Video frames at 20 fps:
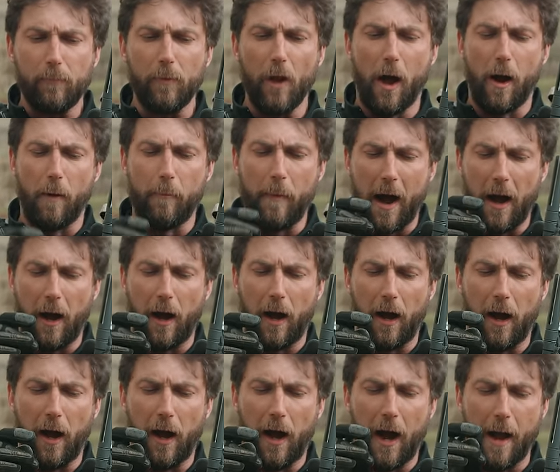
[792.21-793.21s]
um,
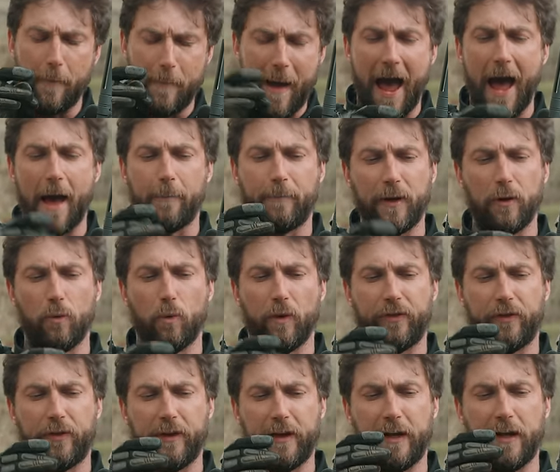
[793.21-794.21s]
I'm happy
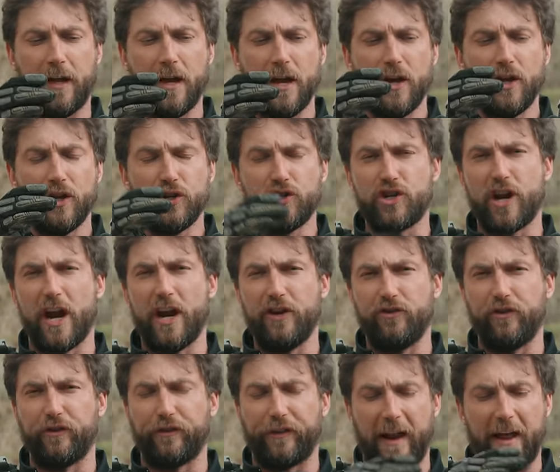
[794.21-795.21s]
with the
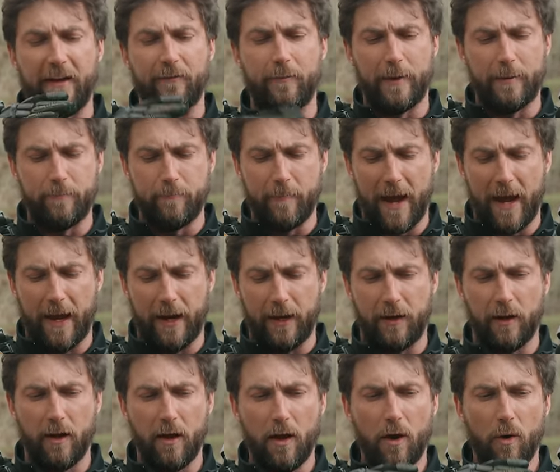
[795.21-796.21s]
changes that have been
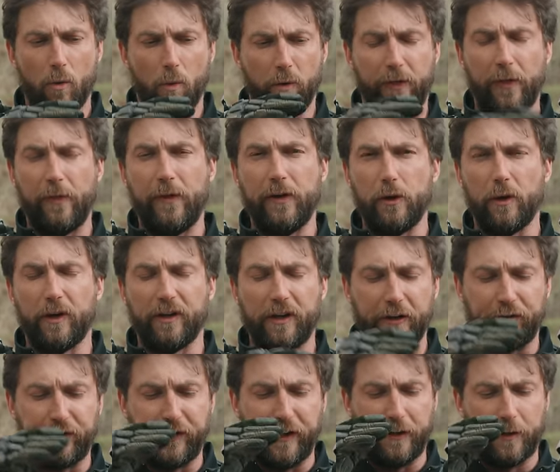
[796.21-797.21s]
made within the U N
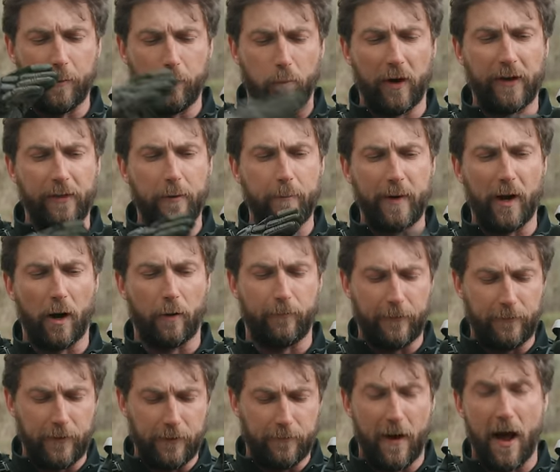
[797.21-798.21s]
S C to bring the B R
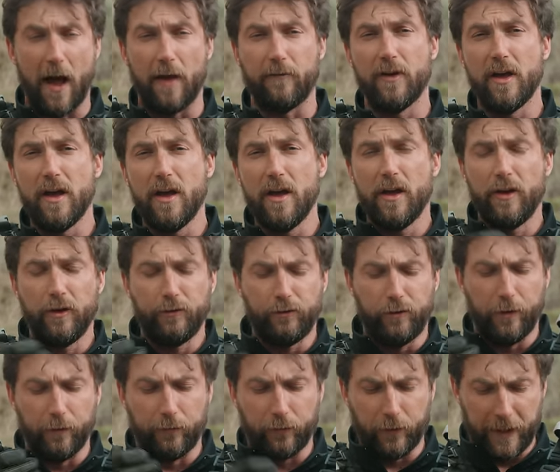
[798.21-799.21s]
fifty-five
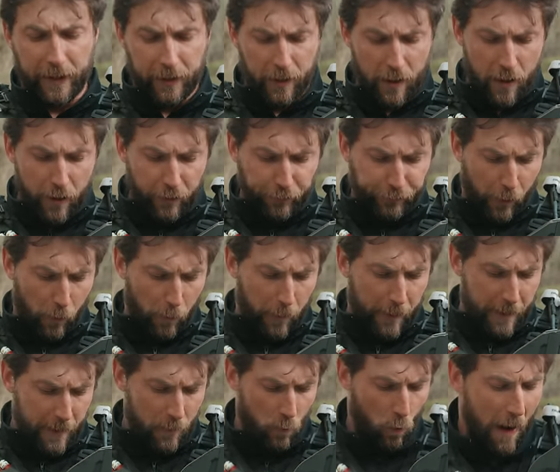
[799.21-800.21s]
to the fleet. So
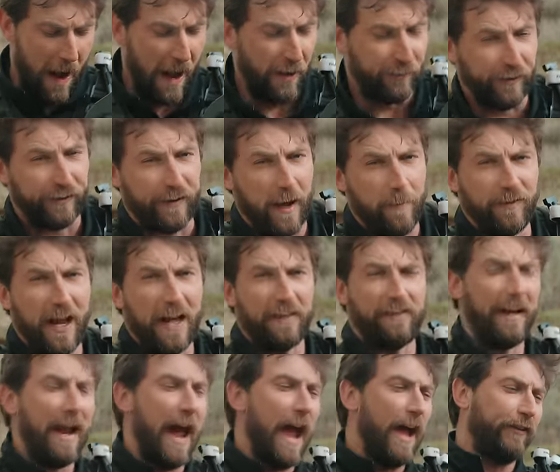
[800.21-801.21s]
as this comes out
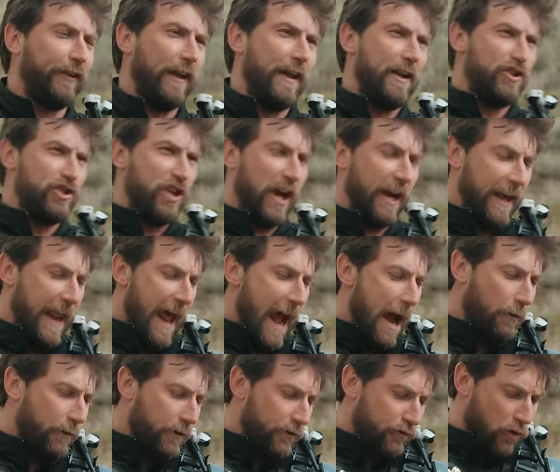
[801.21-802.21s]
to you guys, check it
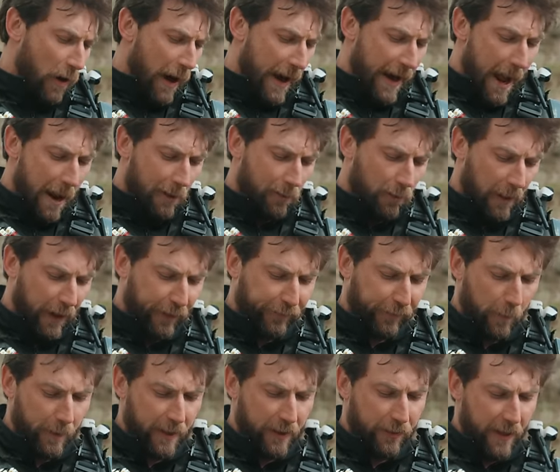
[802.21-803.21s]
out, try it out, let us
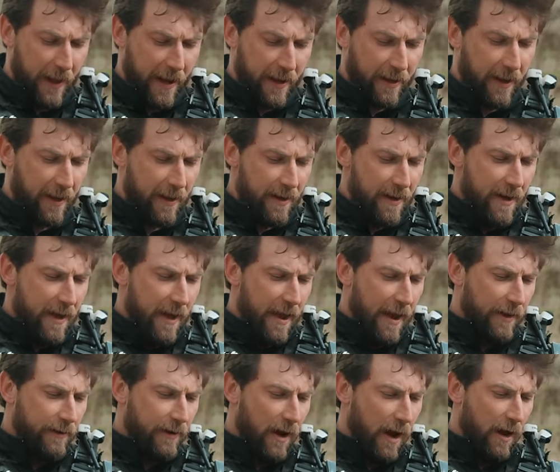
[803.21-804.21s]
know what you think,
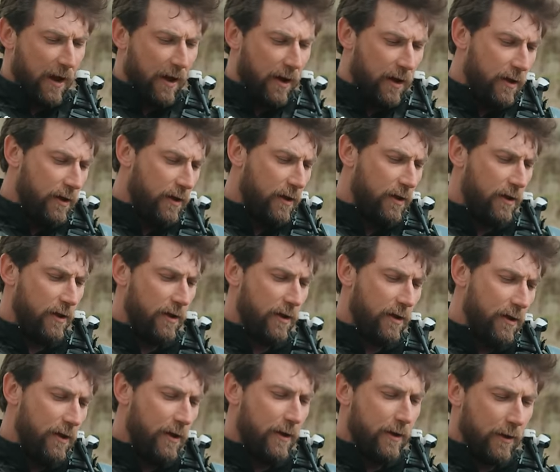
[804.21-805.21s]
and uh,
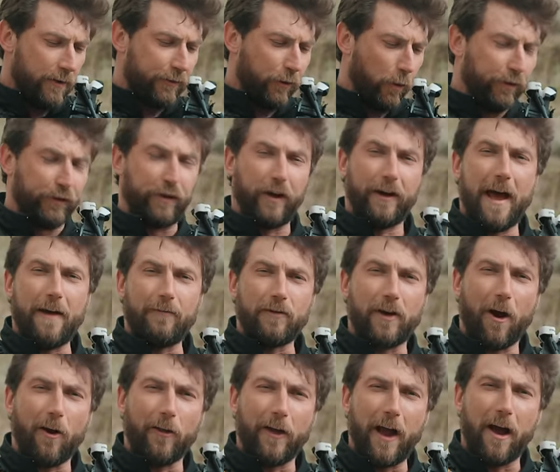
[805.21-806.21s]
it's always good having
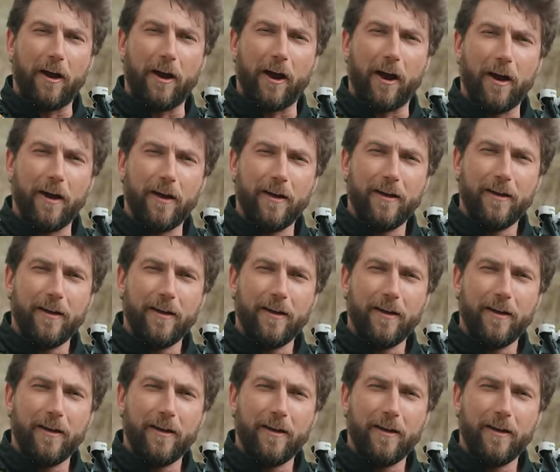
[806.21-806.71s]
Karly out here.